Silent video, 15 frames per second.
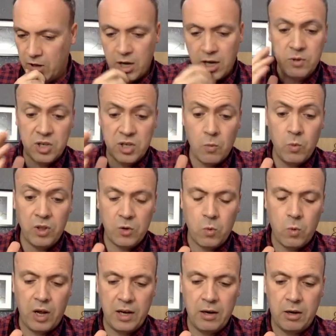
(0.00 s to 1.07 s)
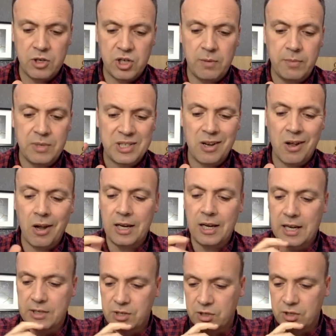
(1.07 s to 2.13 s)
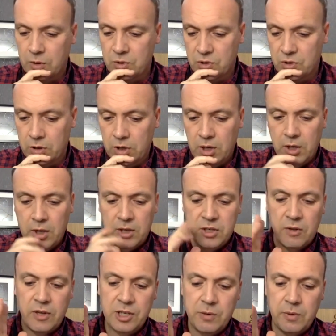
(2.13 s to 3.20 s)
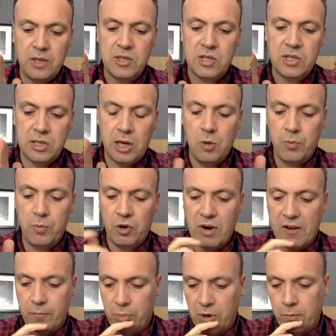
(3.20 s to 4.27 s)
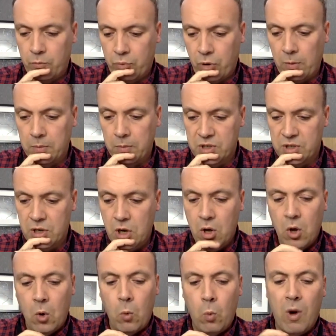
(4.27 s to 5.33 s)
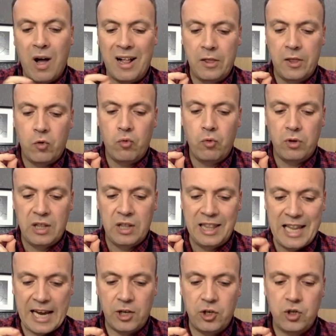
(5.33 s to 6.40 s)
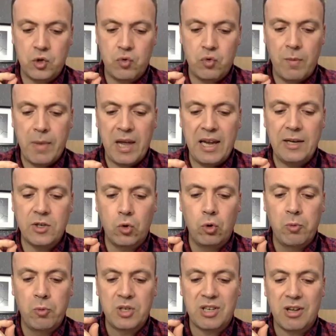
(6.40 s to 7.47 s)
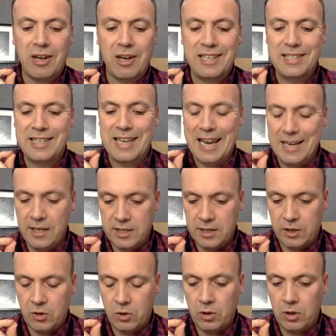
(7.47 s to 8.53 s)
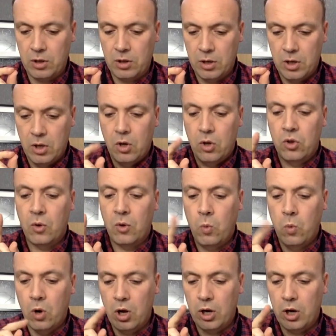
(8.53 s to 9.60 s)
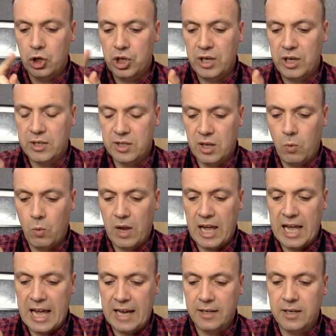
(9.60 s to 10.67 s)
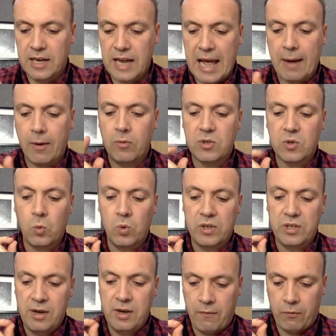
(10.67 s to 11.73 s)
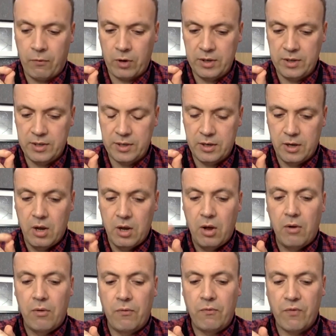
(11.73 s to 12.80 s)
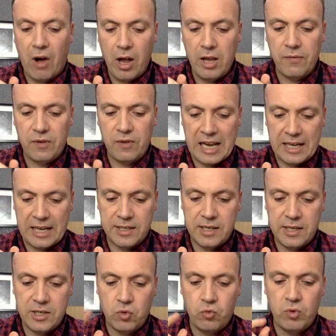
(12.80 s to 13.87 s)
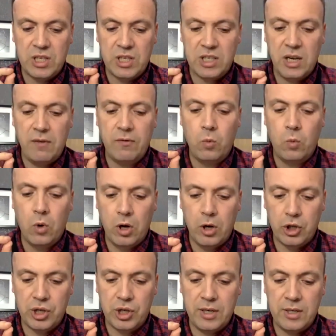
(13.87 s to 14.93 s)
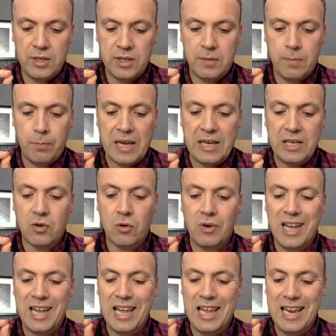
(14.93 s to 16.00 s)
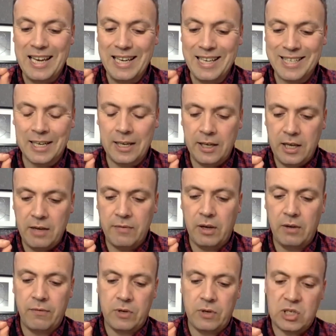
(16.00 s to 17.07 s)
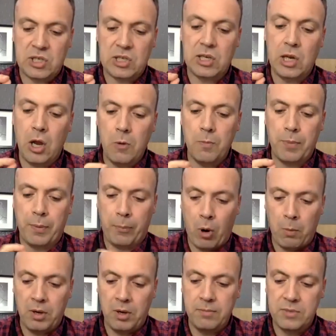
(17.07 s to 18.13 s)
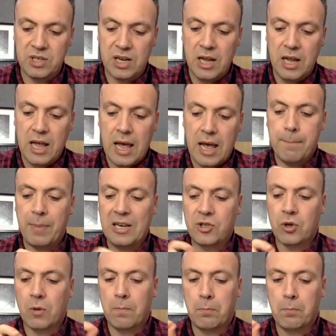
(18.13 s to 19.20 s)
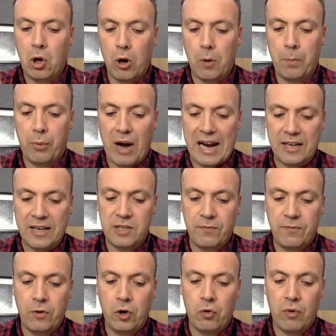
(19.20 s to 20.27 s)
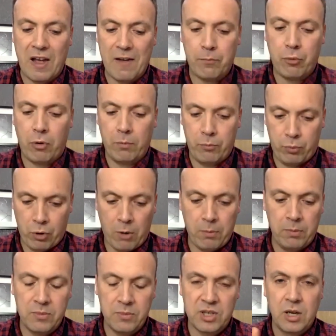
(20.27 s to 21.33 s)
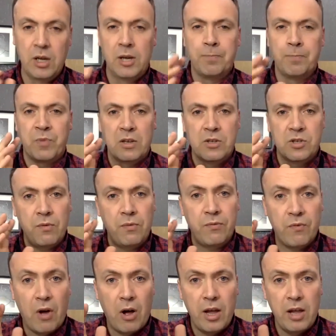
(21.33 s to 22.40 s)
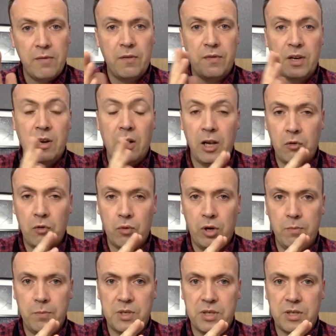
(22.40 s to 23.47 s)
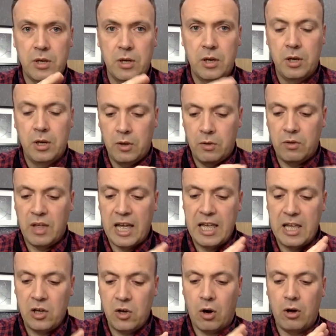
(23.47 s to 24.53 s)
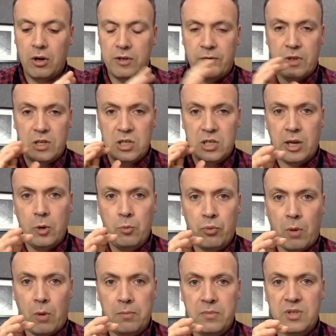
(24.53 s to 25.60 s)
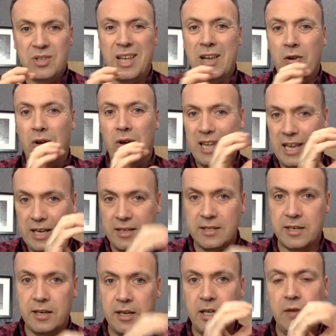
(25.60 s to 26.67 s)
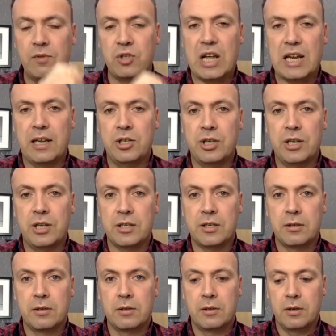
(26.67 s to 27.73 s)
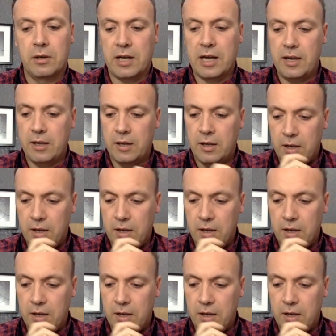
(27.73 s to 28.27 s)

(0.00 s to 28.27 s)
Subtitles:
And it was done with quite large numbers, 9 class in total. So they're doing slope and graph problems. While the lectures remained almost identical, the worksheets that were handed out were different. 5 classes received worksheets based on interleaving for slope problems and based on block practice for graph problems. So 5 of the 9 groups, they got, for the slope problems, they got interleave challenges, okay?